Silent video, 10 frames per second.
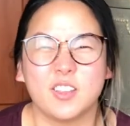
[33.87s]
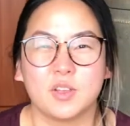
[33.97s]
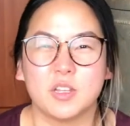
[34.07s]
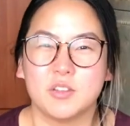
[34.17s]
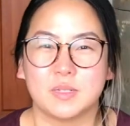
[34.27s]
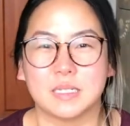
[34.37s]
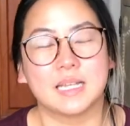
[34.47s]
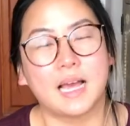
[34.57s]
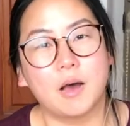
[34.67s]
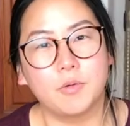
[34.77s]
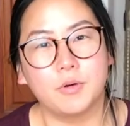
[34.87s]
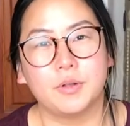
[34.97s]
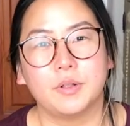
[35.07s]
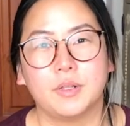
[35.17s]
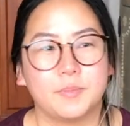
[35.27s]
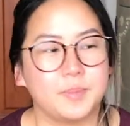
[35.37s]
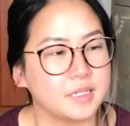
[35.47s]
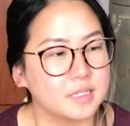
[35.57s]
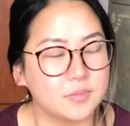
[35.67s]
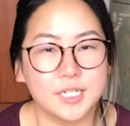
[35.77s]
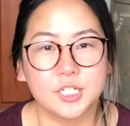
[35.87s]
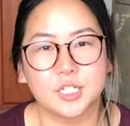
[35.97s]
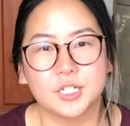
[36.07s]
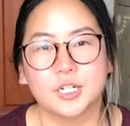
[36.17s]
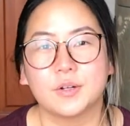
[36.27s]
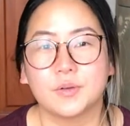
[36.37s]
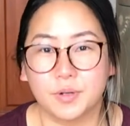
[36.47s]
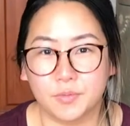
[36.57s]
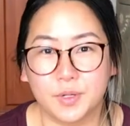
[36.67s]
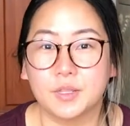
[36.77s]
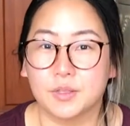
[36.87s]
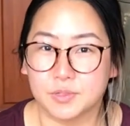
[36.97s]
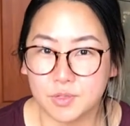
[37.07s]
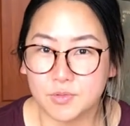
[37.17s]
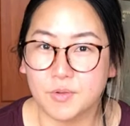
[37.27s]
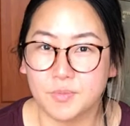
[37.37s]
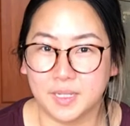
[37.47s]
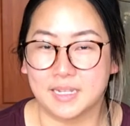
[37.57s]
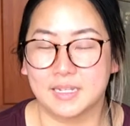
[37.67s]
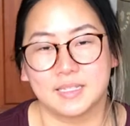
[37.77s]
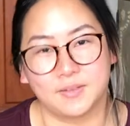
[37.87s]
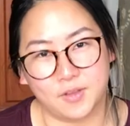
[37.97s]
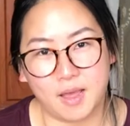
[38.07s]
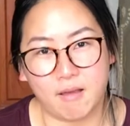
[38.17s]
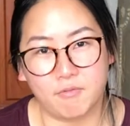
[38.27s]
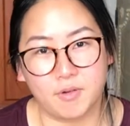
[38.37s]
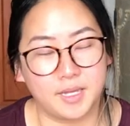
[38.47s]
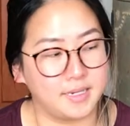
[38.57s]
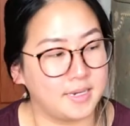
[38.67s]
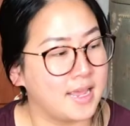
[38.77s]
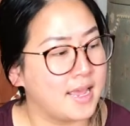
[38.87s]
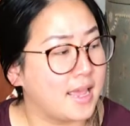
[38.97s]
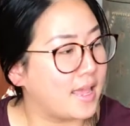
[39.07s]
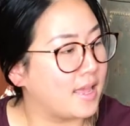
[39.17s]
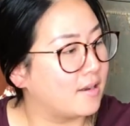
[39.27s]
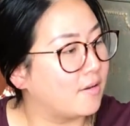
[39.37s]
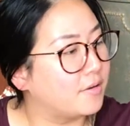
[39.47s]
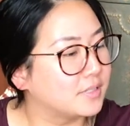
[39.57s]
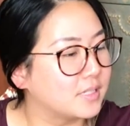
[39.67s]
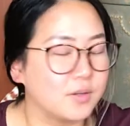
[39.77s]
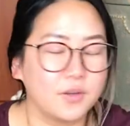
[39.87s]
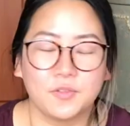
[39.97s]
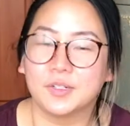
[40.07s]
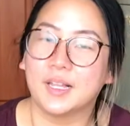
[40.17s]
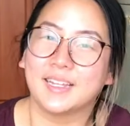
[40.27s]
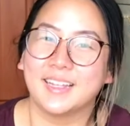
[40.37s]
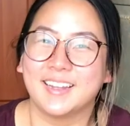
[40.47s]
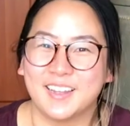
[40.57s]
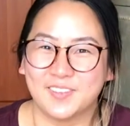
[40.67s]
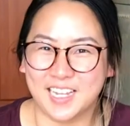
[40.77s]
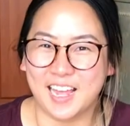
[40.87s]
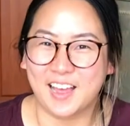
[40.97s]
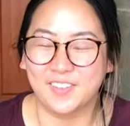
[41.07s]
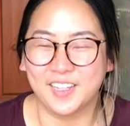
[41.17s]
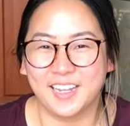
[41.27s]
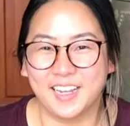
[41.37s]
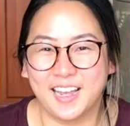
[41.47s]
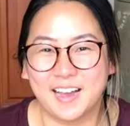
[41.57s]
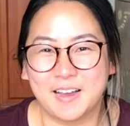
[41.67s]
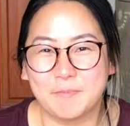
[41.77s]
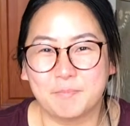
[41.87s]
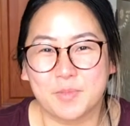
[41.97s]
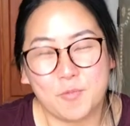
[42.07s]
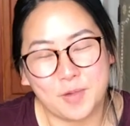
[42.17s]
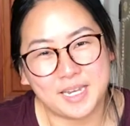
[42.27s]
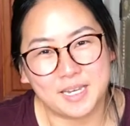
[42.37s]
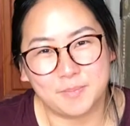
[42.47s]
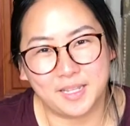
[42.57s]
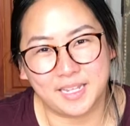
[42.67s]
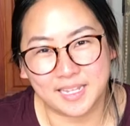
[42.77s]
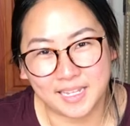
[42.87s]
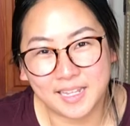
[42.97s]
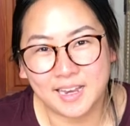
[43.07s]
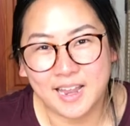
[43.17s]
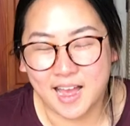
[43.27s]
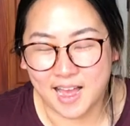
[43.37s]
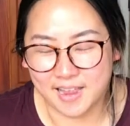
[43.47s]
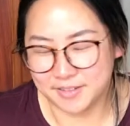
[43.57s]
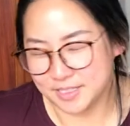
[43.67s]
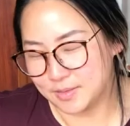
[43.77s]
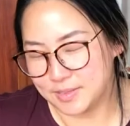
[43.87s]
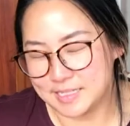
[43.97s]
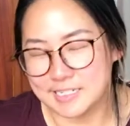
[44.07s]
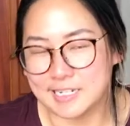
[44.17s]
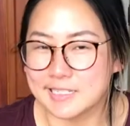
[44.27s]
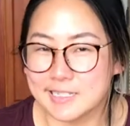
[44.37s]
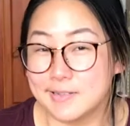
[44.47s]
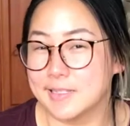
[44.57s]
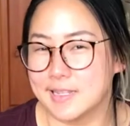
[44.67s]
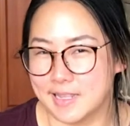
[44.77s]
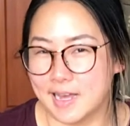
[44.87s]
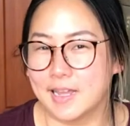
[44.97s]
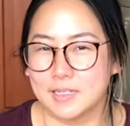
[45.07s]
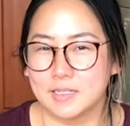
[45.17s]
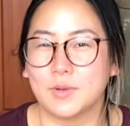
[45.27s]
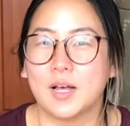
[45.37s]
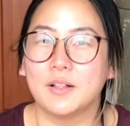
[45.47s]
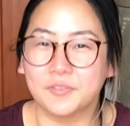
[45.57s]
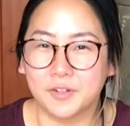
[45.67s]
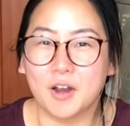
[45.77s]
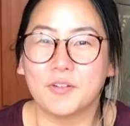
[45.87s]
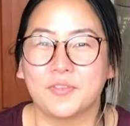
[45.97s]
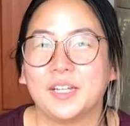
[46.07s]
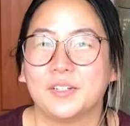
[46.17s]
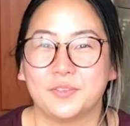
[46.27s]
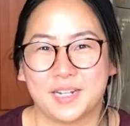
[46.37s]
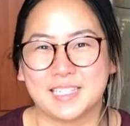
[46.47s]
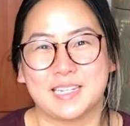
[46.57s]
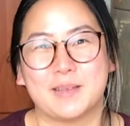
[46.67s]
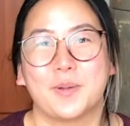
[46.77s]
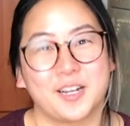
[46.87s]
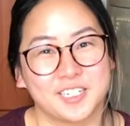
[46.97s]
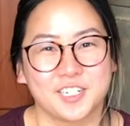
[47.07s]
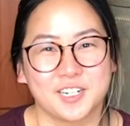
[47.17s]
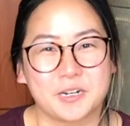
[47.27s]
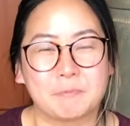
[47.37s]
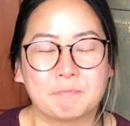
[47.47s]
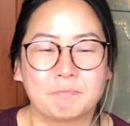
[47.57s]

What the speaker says: You can use a towel, a big sweatshirt, or one of those throw blankets if you have one. And also, if you're lucky enough to have a weighted blanket, I also suggest using that as well for our final resting posture.